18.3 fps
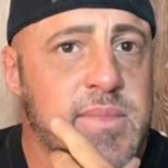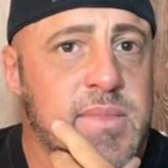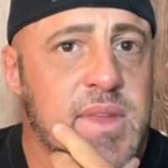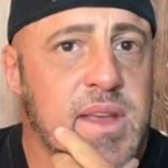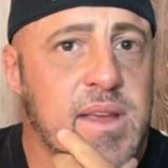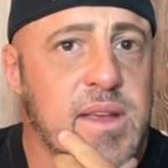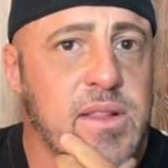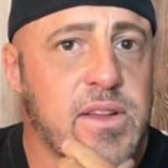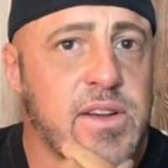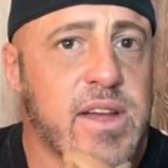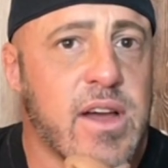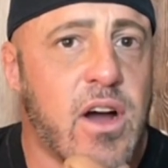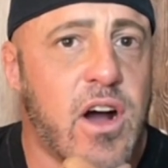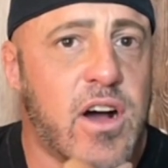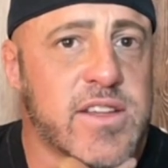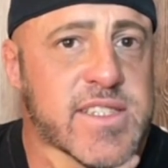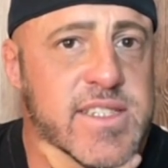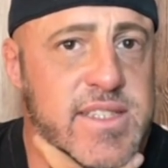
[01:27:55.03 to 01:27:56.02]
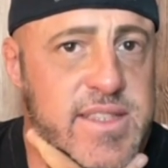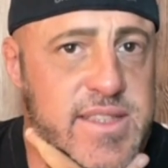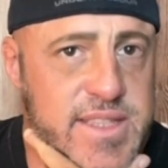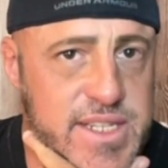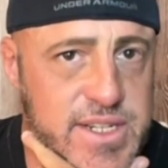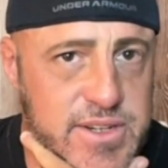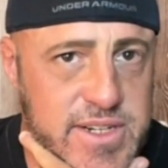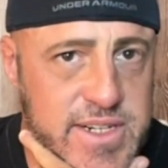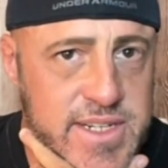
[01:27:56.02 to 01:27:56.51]
You look at Austin
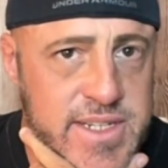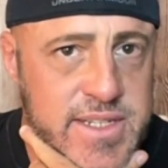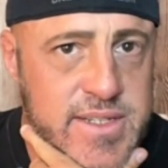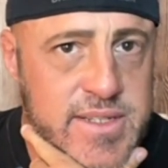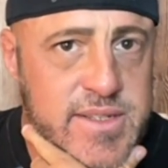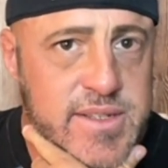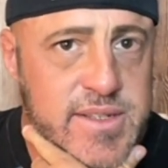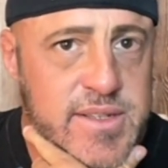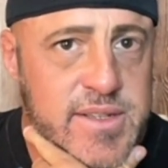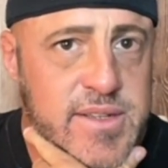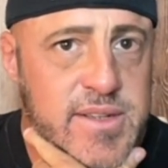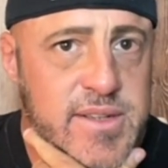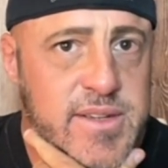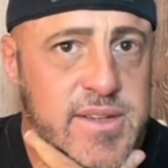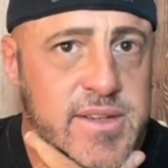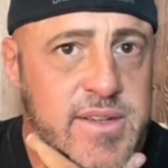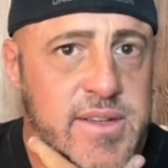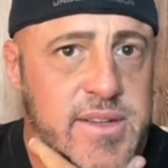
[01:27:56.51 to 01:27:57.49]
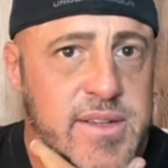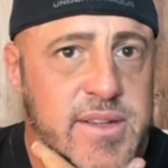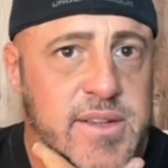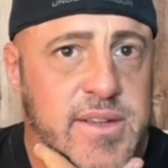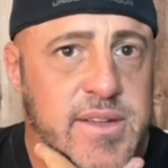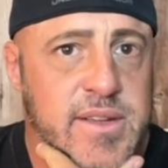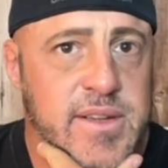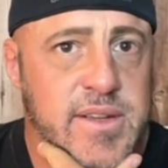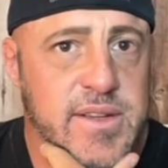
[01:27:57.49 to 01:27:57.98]
Theory.
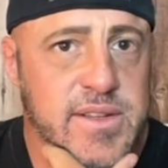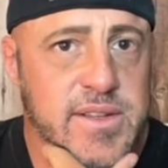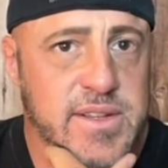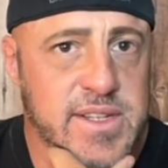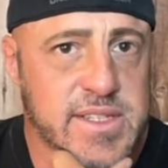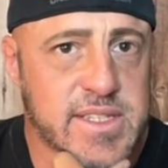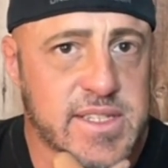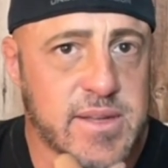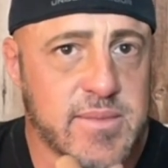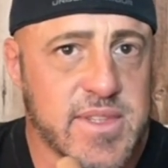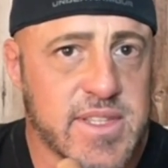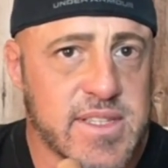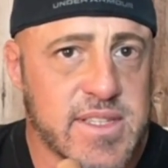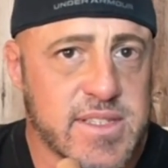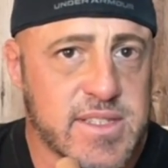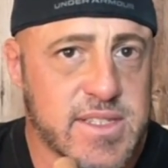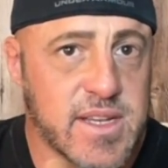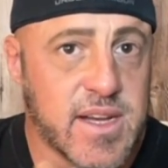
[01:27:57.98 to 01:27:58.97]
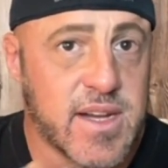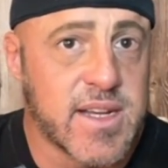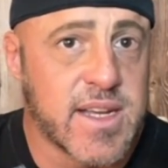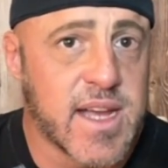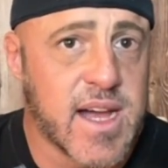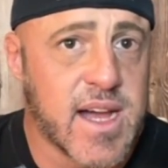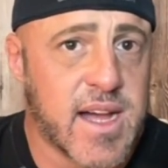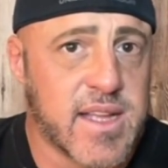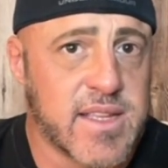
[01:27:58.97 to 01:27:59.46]
You look at some of these young
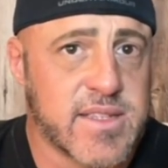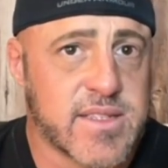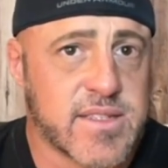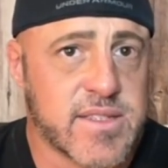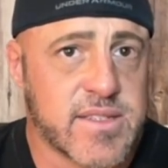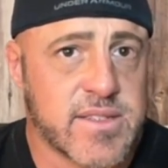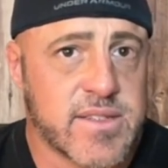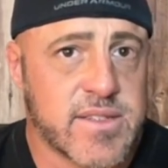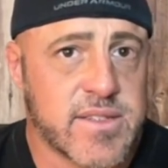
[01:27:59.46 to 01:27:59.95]
guys,